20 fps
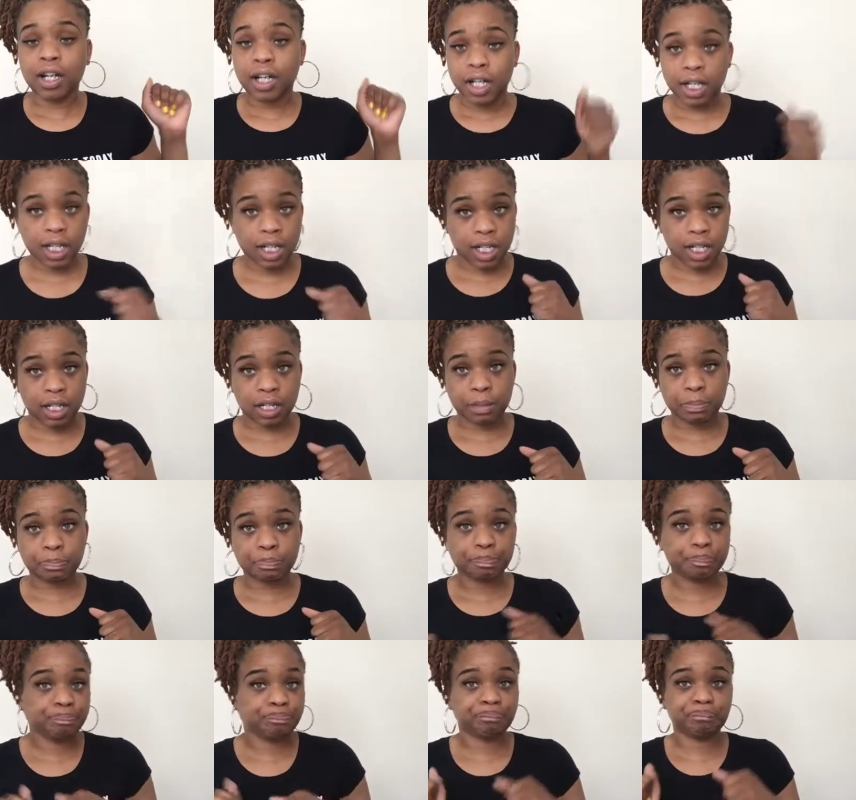
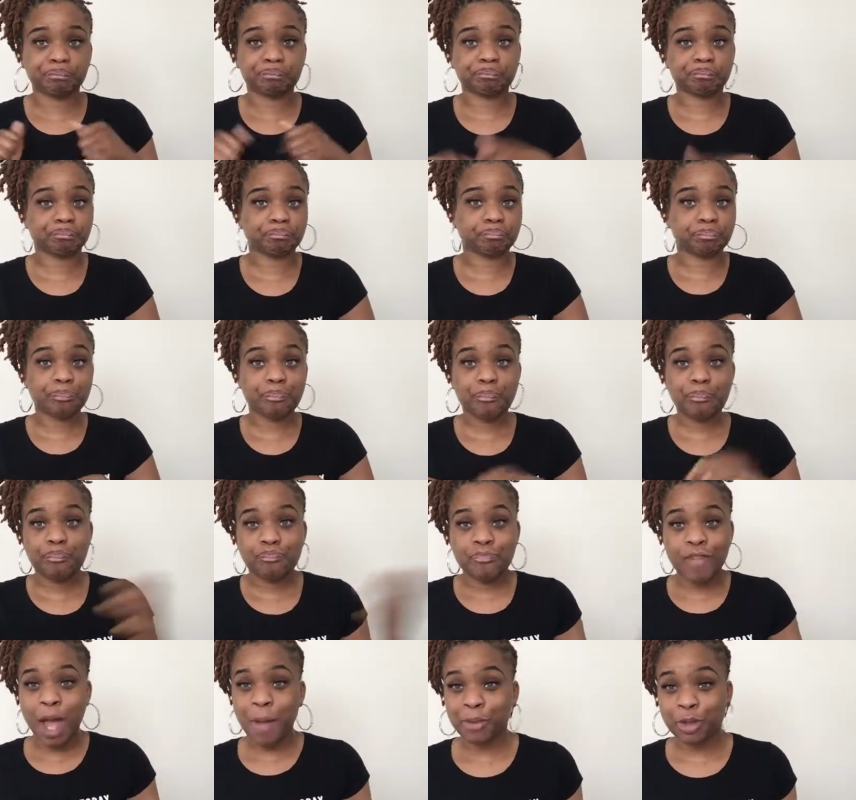Um
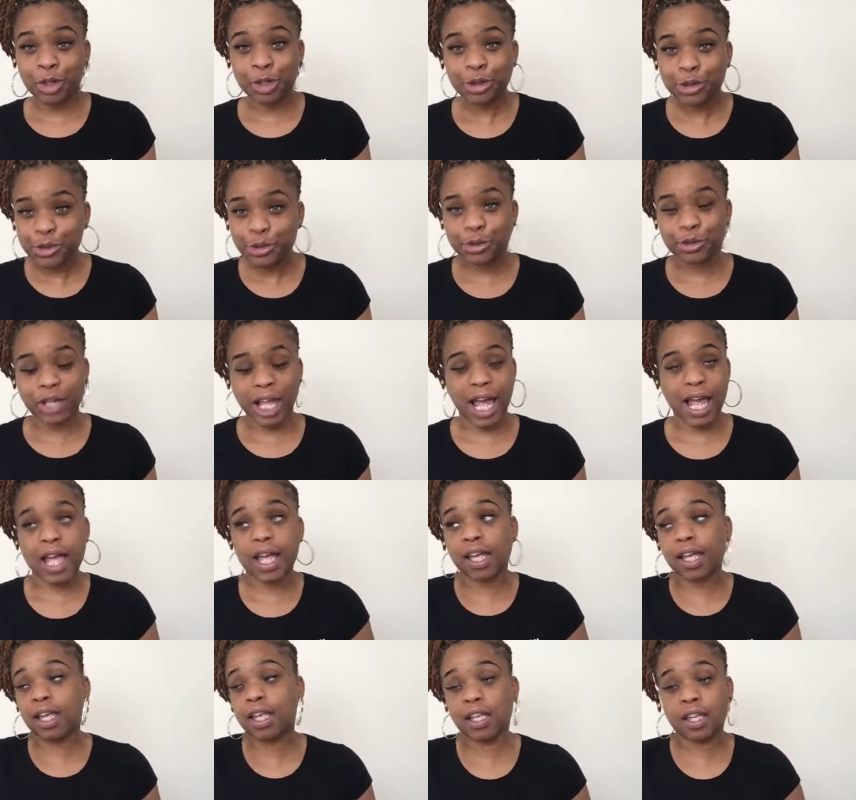I'm cool.
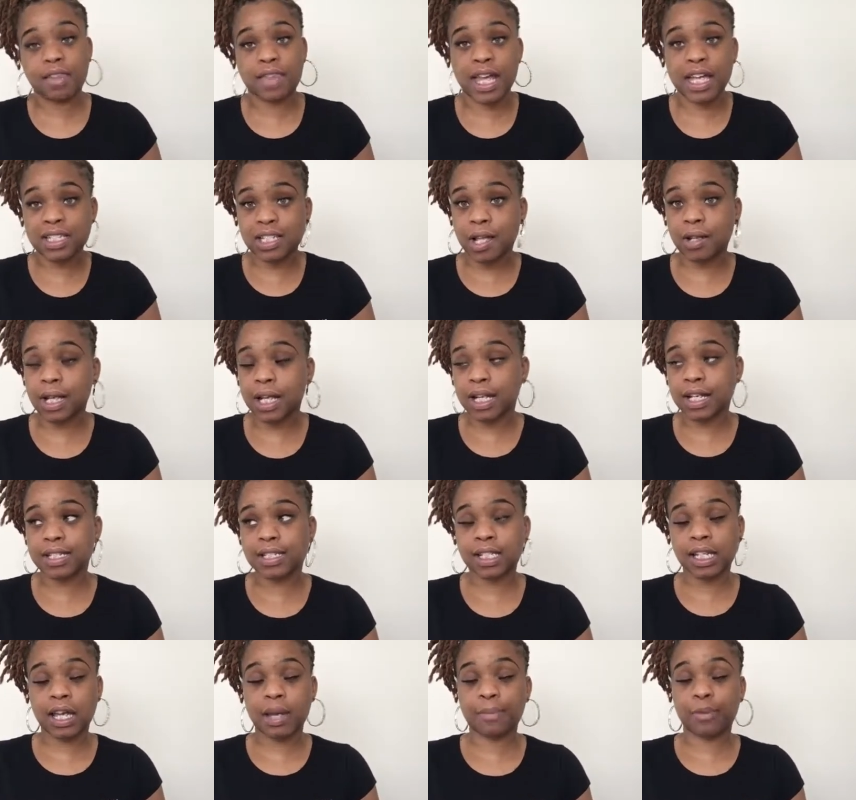Like that's all I can
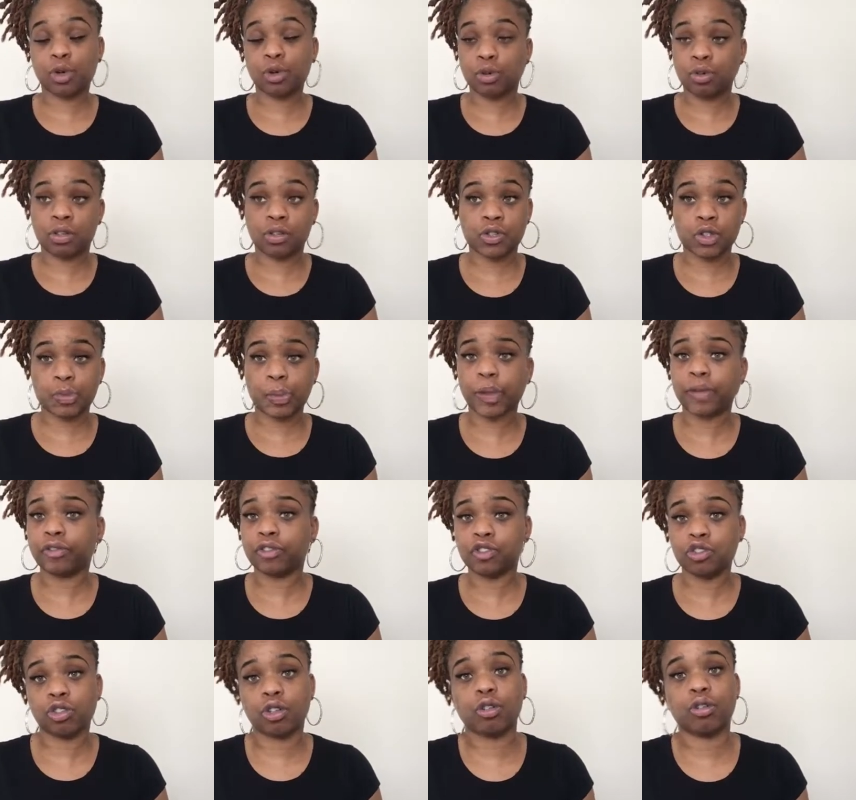say. I'm cool on this birth
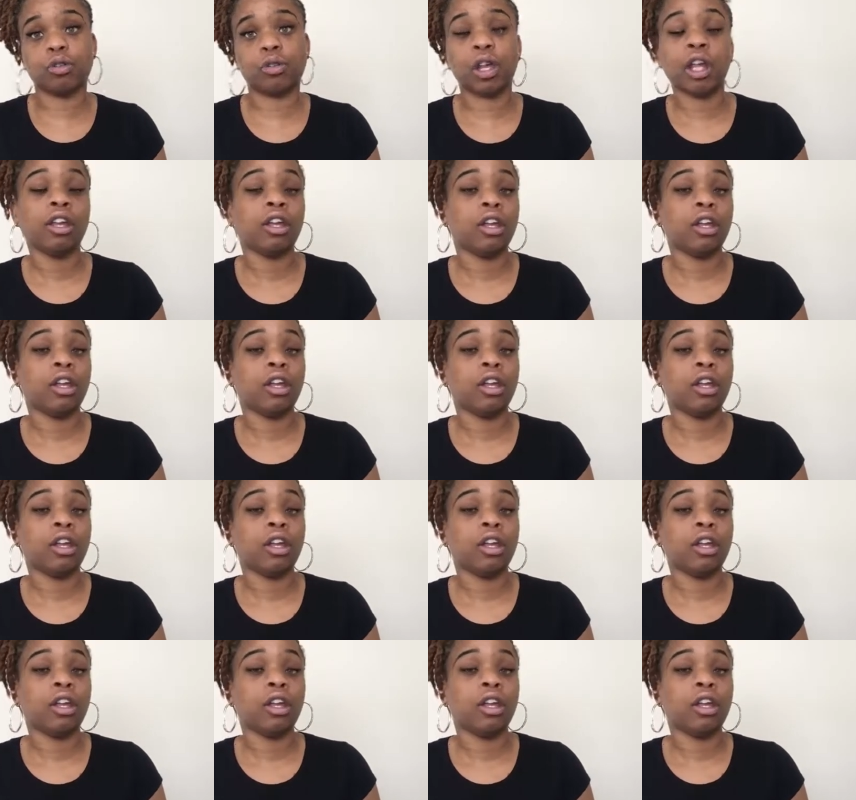control.